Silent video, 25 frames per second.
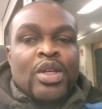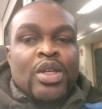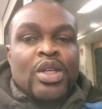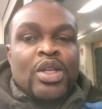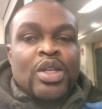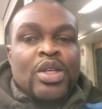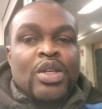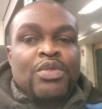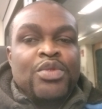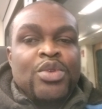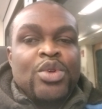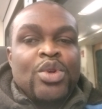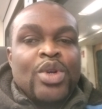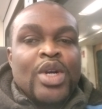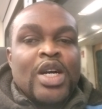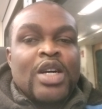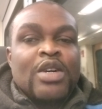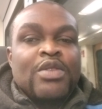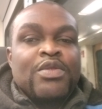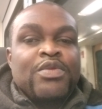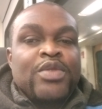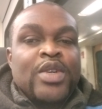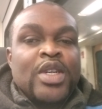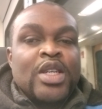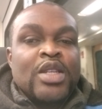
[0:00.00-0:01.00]
If you are
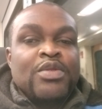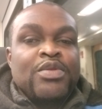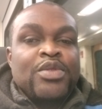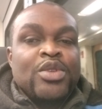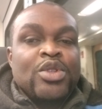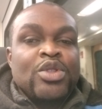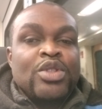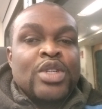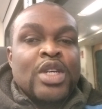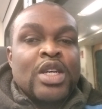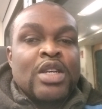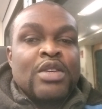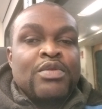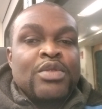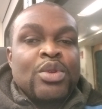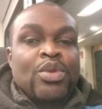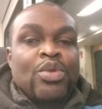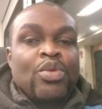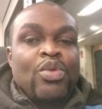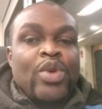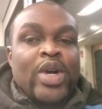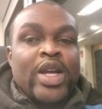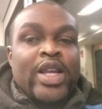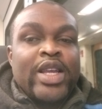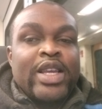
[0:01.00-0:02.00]
fined for driving
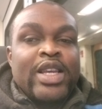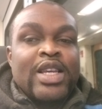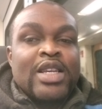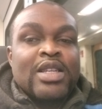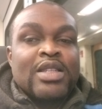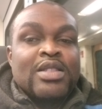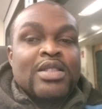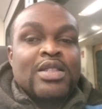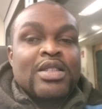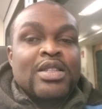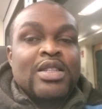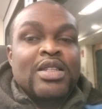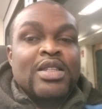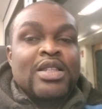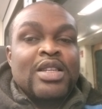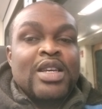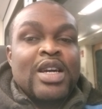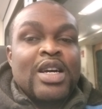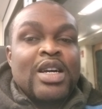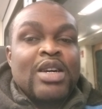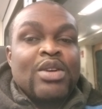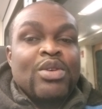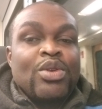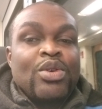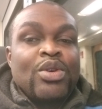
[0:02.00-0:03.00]
while exceeding the
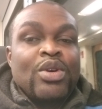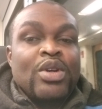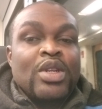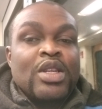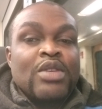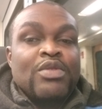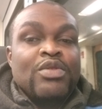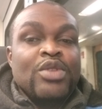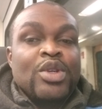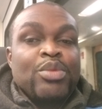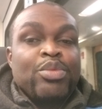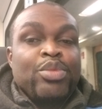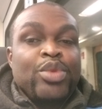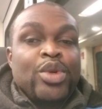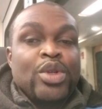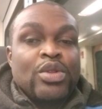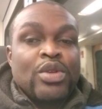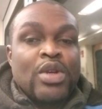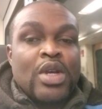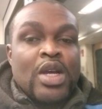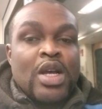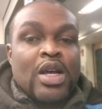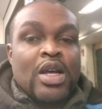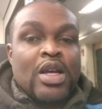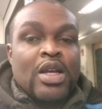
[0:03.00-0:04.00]
alcohol level in
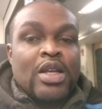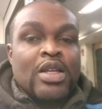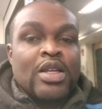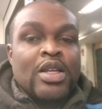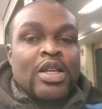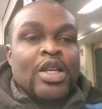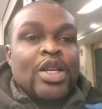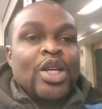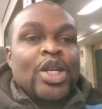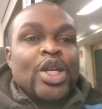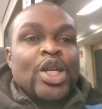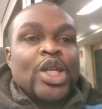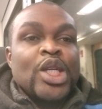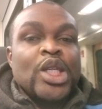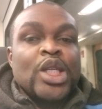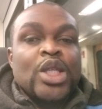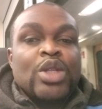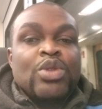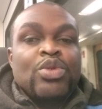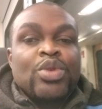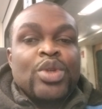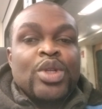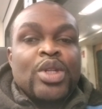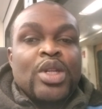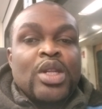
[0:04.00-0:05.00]
Portugal,
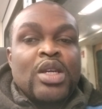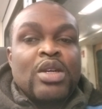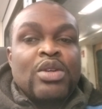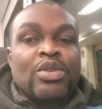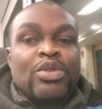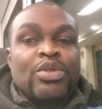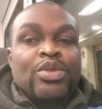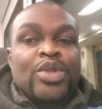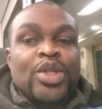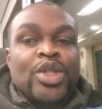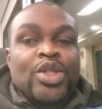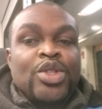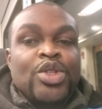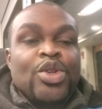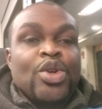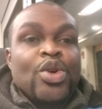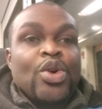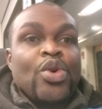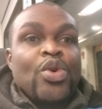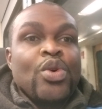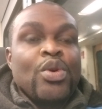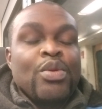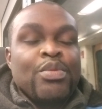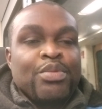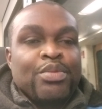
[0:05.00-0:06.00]
it will now reach your
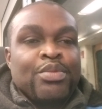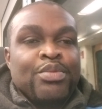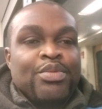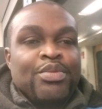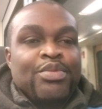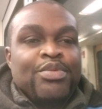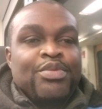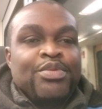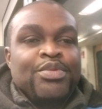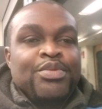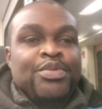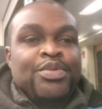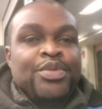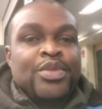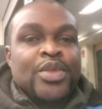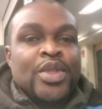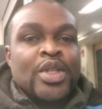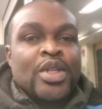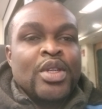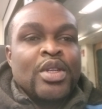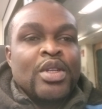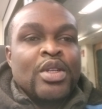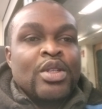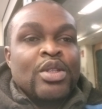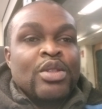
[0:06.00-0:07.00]
home.
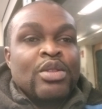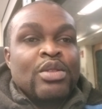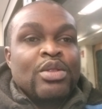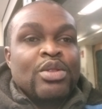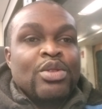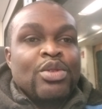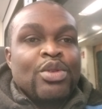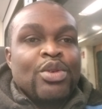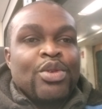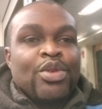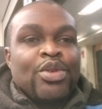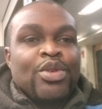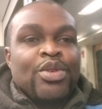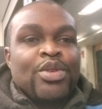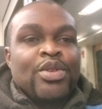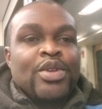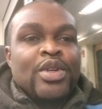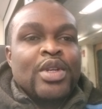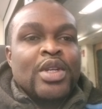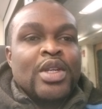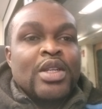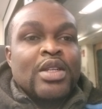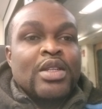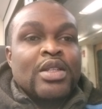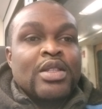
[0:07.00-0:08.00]
So
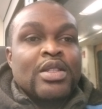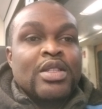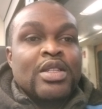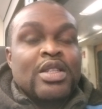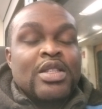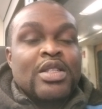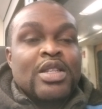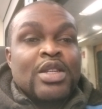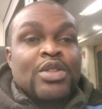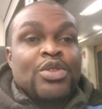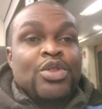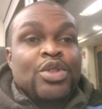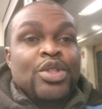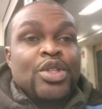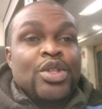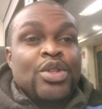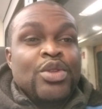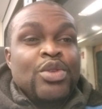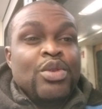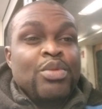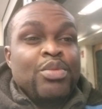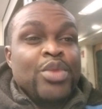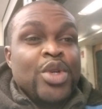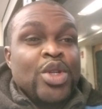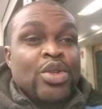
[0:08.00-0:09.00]
these are the
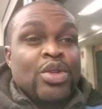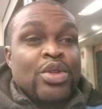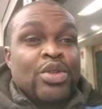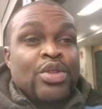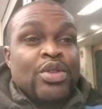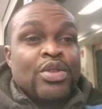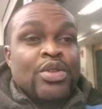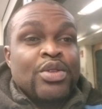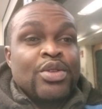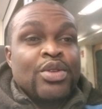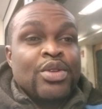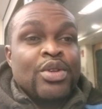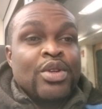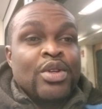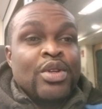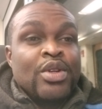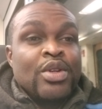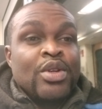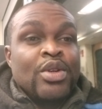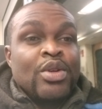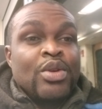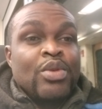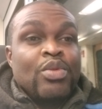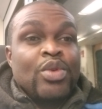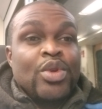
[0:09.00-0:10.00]
new measures,
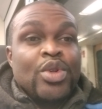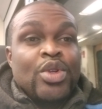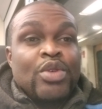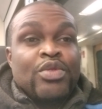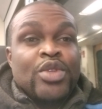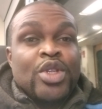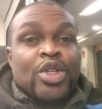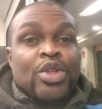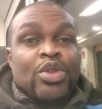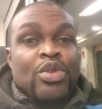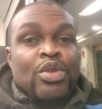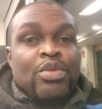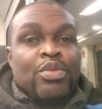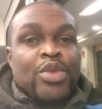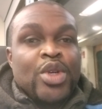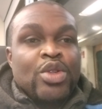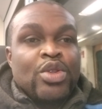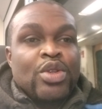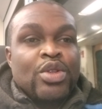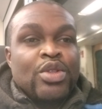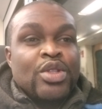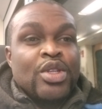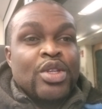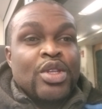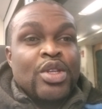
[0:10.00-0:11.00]
one of the new
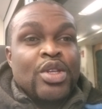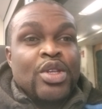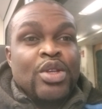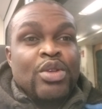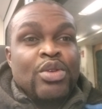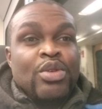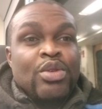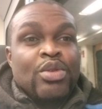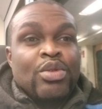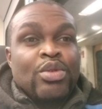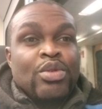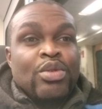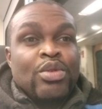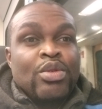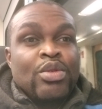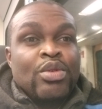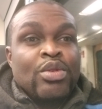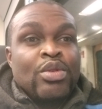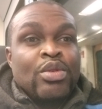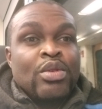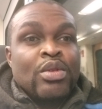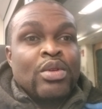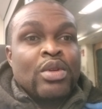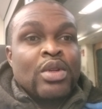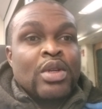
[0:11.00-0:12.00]
measures the EU
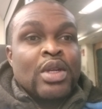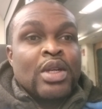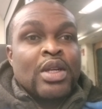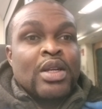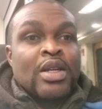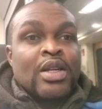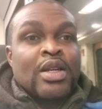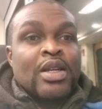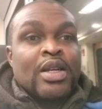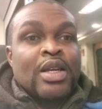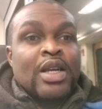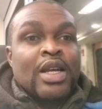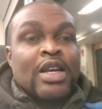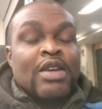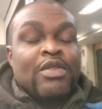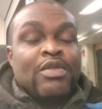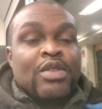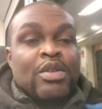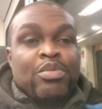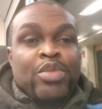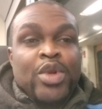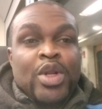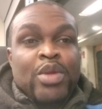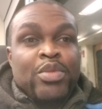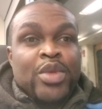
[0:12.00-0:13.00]
have
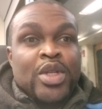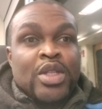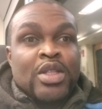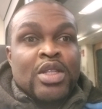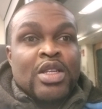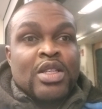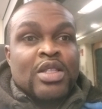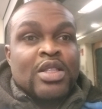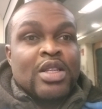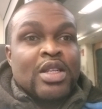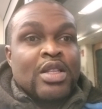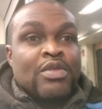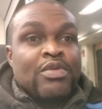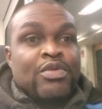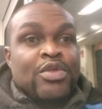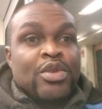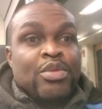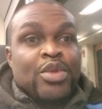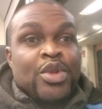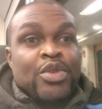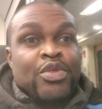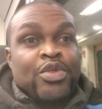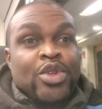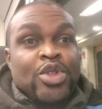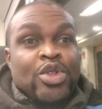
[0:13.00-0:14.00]
implemented starting
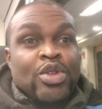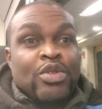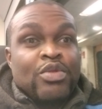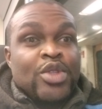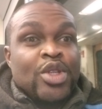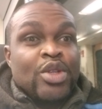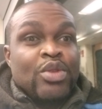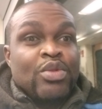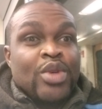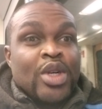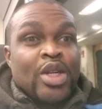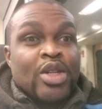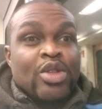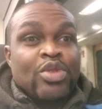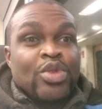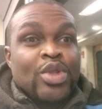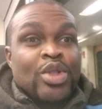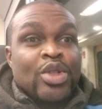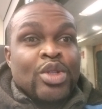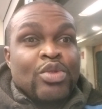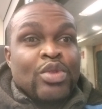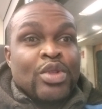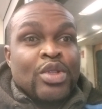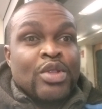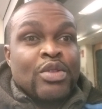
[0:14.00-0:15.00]
from the 1st of January
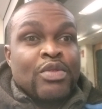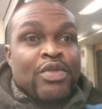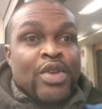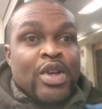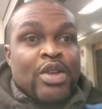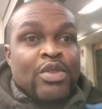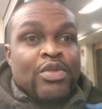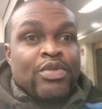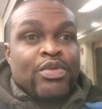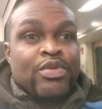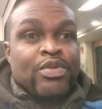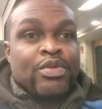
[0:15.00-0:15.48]
2025